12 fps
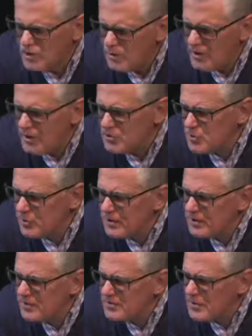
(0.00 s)
do next
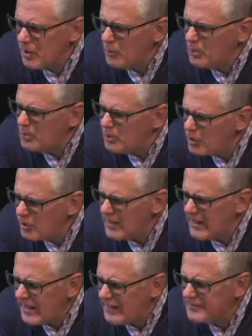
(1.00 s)
week is I want to look
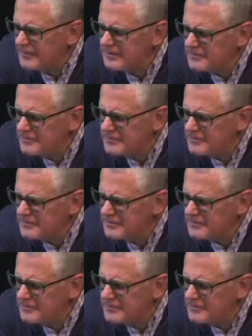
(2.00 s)
at